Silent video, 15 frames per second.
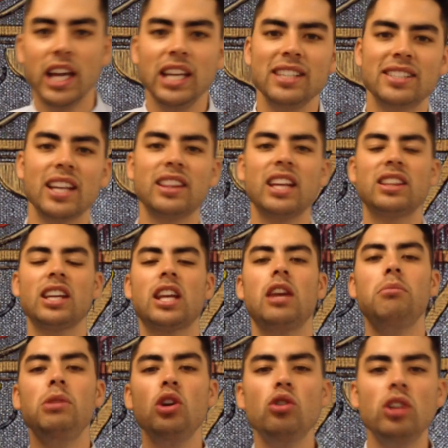He said that the
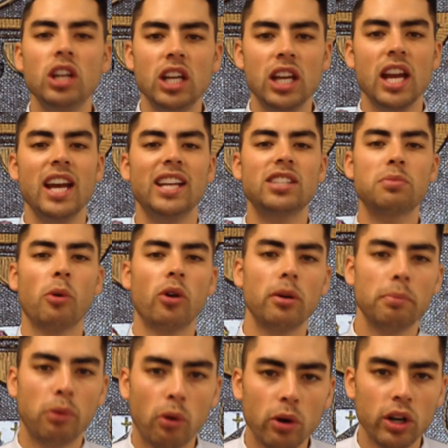community is more
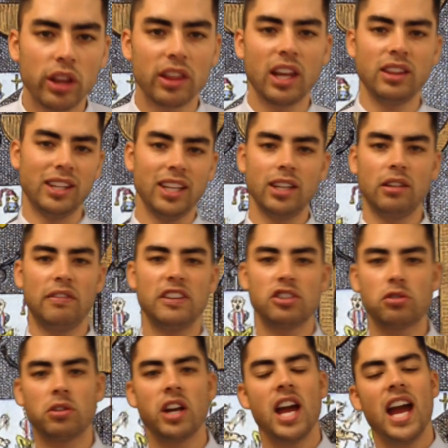important than the
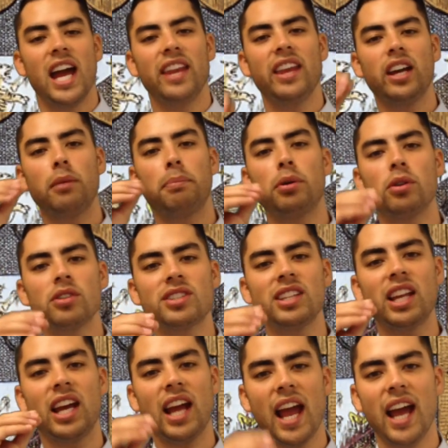individual, and that a person
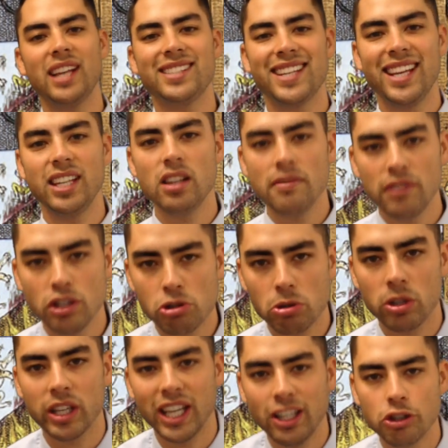that has
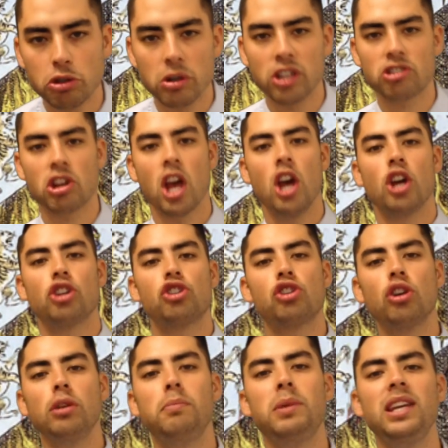individual interests
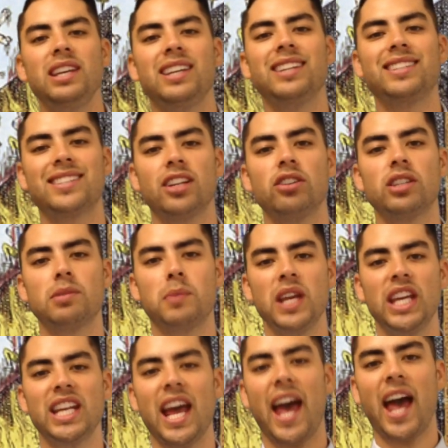should be considered to
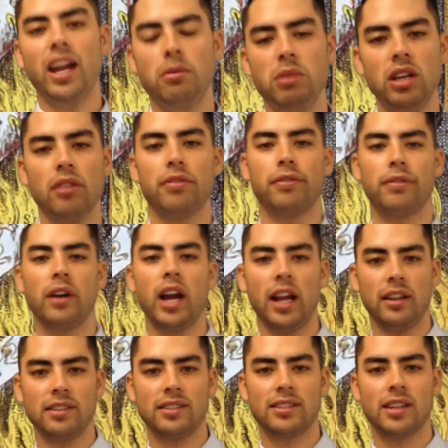be an enemy of
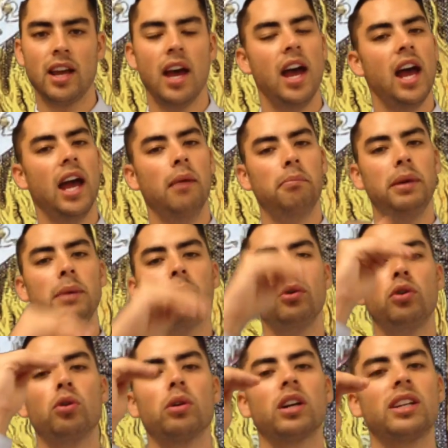France. And
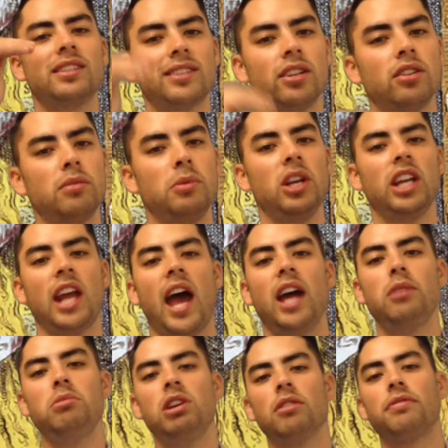people who were considered to be an
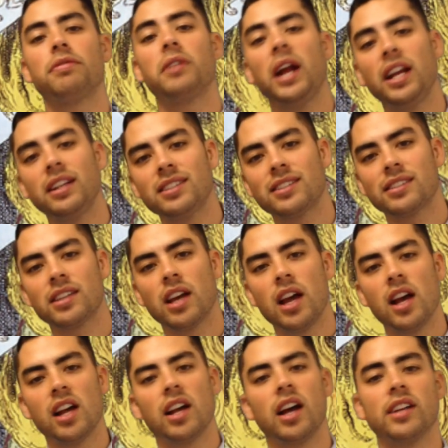enemy of France
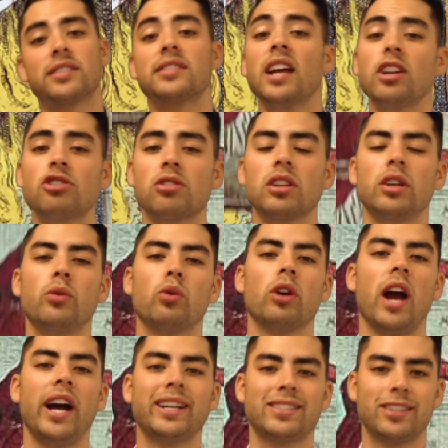essentially were
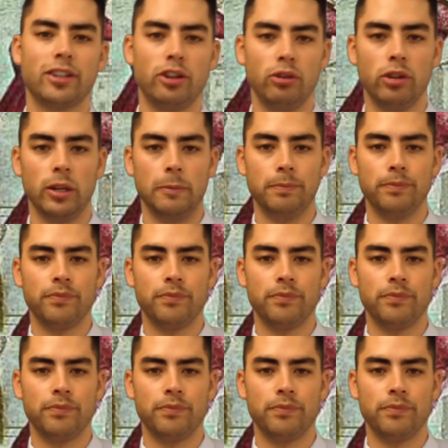executed.